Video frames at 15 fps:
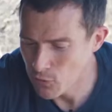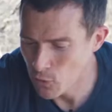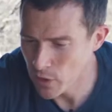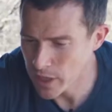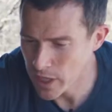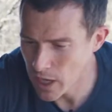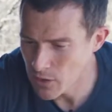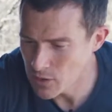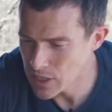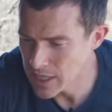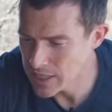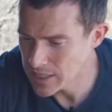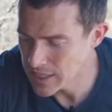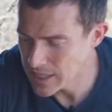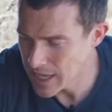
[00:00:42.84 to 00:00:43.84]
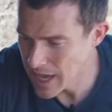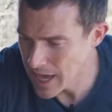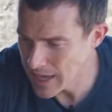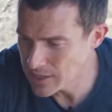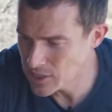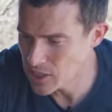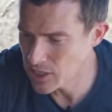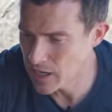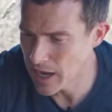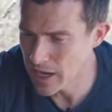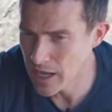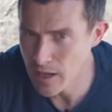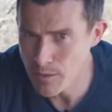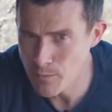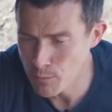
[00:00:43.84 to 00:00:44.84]
before it goes into the engine,
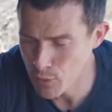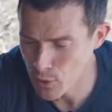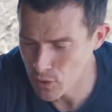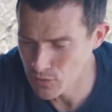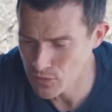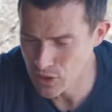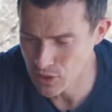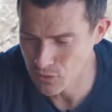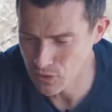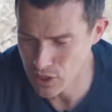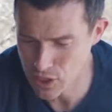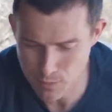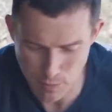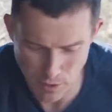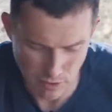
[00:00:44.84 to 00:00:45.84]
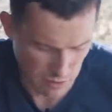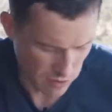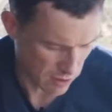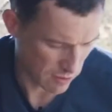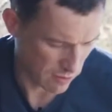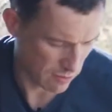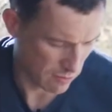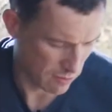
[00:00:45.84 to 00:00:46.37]
and it improves the response.